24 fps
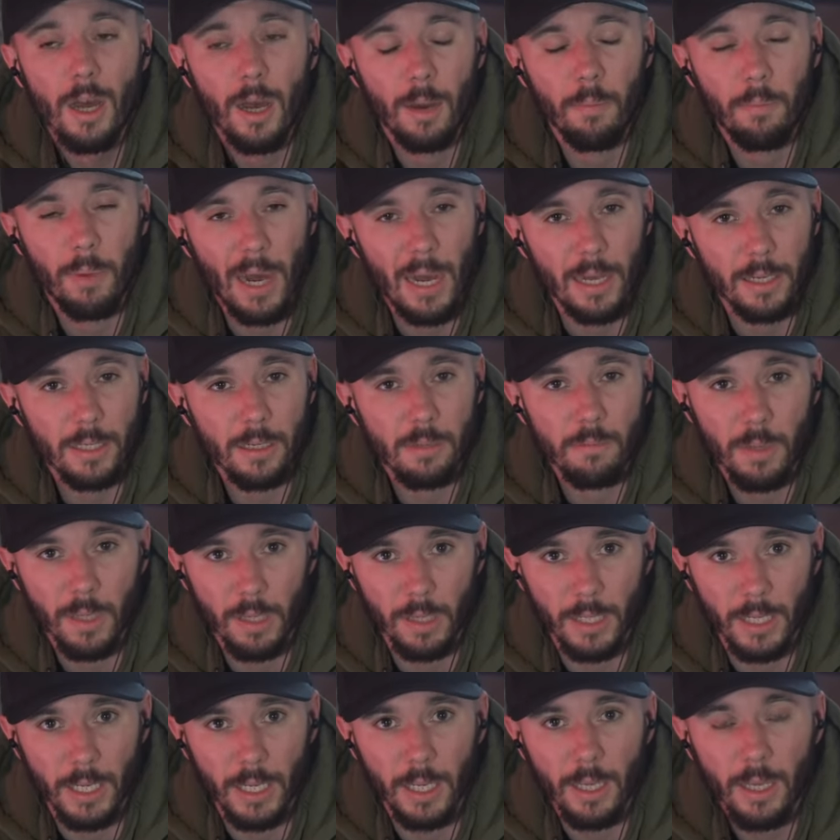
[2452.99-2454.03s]
a
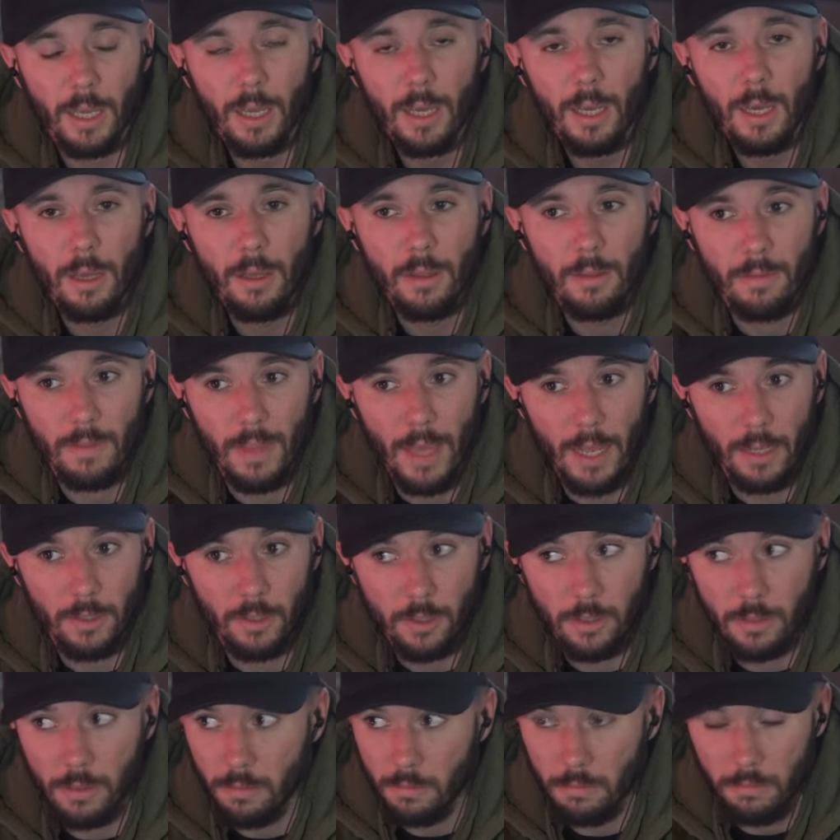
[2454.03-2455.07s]
possibility
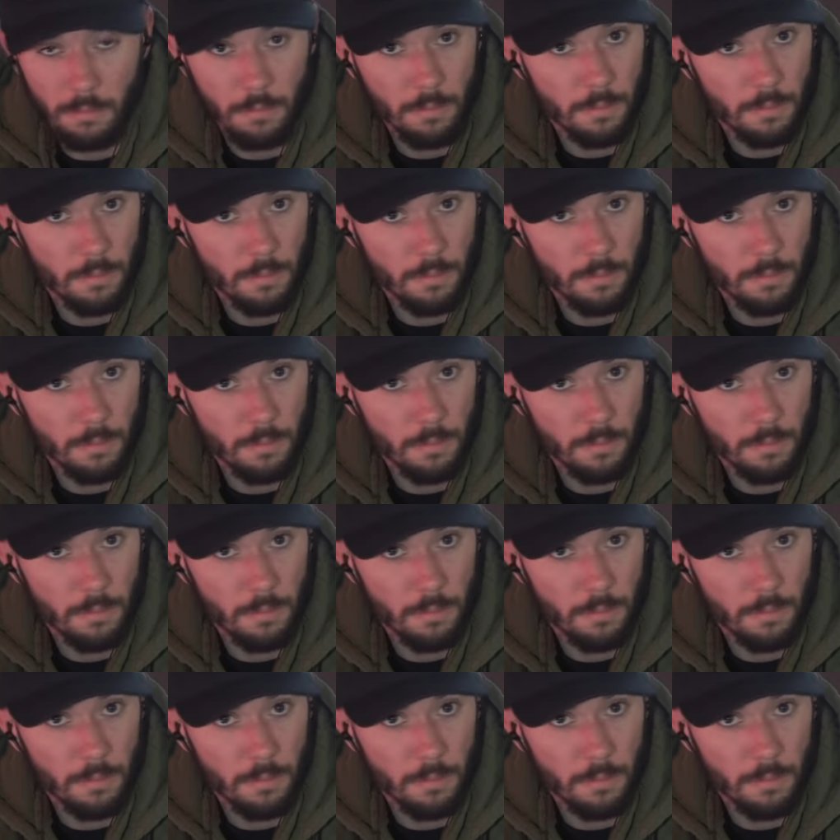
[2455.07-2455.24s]
that